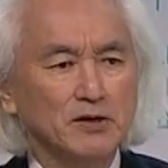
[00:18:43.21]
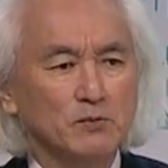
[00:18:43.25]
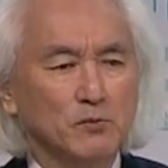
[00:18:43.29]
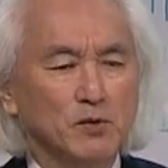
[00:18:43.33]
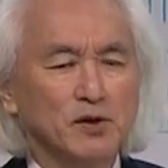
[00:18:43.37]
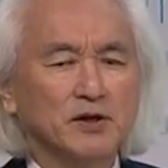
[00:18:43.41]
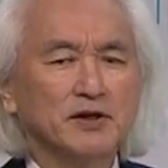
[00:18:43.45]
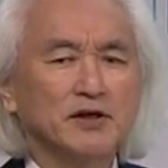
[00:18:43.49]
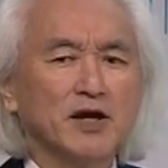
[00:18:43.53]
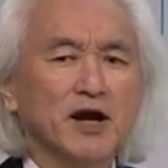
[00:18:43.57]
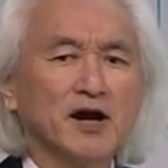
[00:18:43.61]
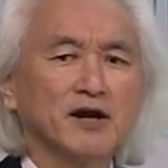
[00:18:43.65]

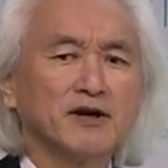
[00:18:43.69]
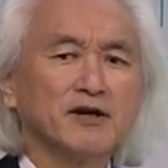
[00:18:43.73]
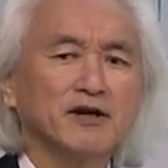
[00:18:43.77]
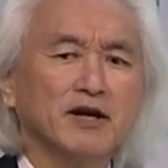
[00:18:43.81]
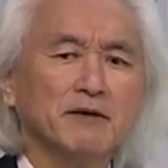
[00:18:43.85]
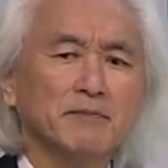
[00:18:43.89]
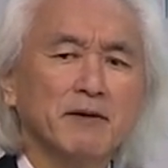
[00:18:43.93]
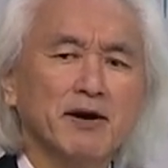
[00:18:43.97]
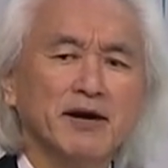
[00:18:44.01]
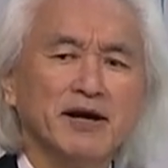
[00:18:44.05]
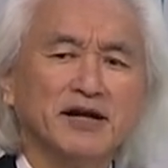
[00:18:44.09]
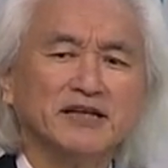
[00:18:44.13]
We're talking
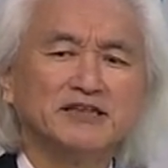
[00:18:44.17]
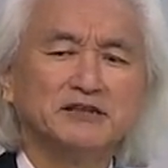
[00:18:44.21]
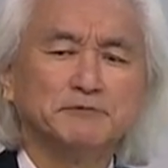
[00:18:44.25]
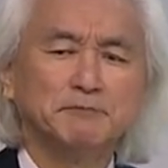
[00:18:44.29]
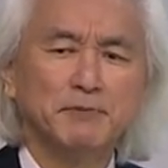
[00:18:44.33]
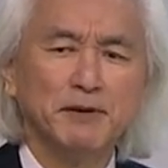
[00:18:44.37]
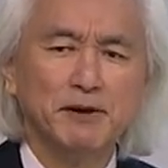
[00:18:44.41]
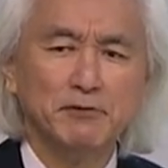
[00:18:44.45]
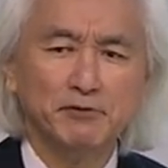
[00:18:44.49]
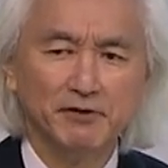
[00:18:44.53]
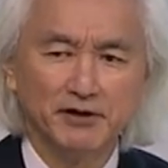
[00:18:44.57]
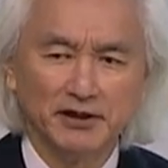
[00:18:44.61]
about
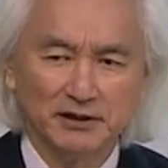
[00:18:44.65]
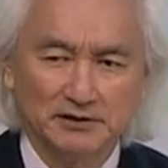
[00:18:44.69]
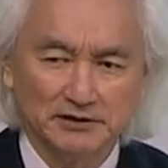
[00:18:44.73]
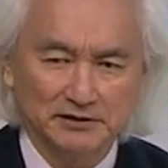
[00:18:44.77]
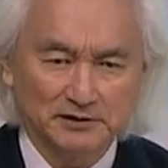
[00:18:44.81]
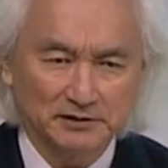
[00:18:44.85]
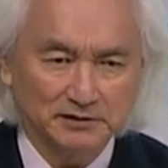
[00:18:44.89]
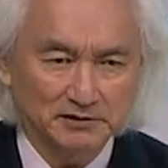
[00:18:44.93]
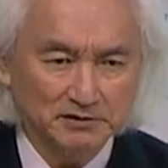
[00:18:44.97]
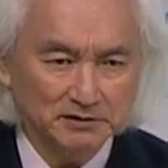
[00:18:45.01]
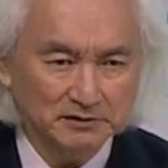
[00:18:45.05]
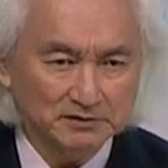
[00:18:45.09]

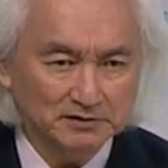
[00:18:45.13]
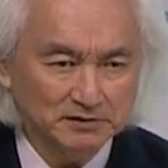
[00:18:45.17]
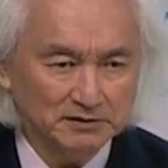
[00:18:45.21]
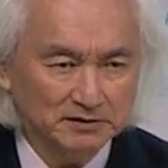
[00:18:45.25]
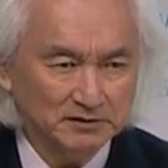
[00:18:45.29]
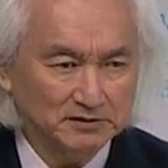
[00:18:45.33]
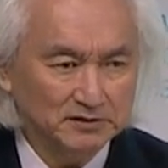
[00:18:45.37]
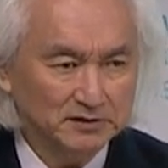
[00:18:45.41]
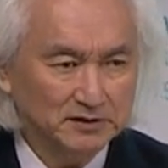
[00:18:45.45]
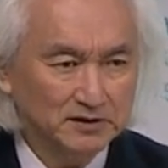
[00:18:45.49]
experience,